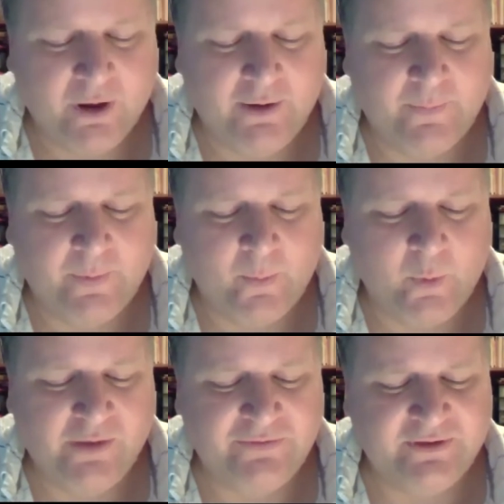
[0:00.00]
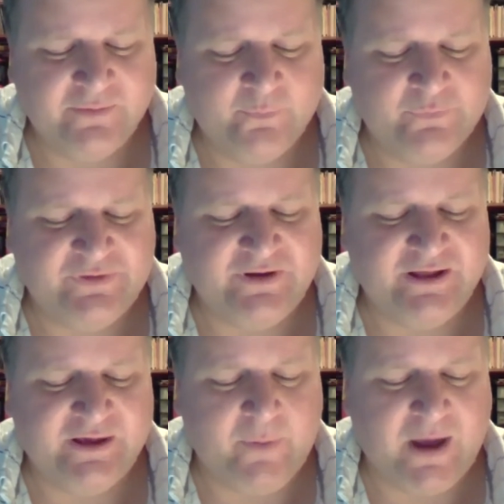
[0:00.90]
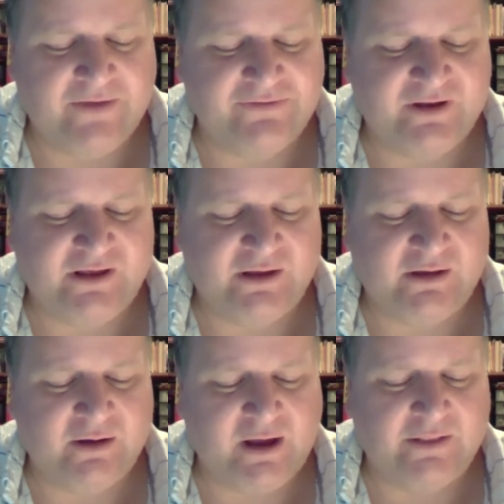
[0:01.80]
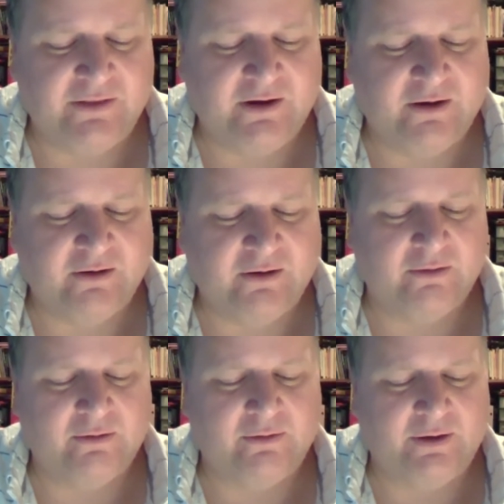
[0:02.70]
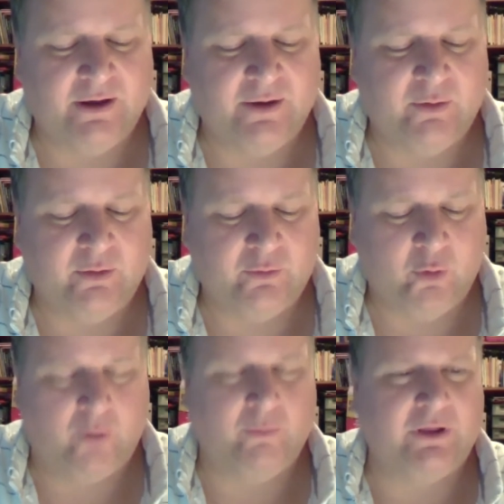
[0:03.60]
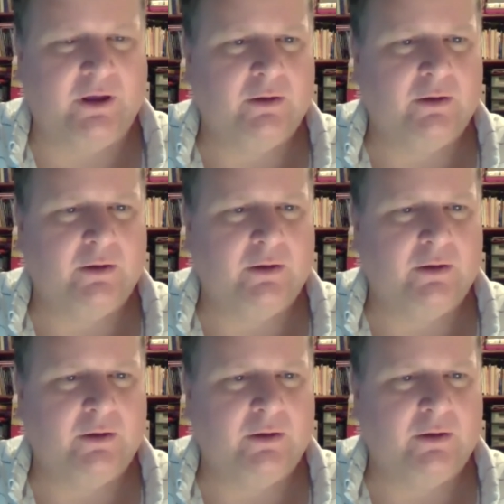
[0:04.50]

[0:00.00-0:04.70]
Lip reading: what's the seating capacity down there normally?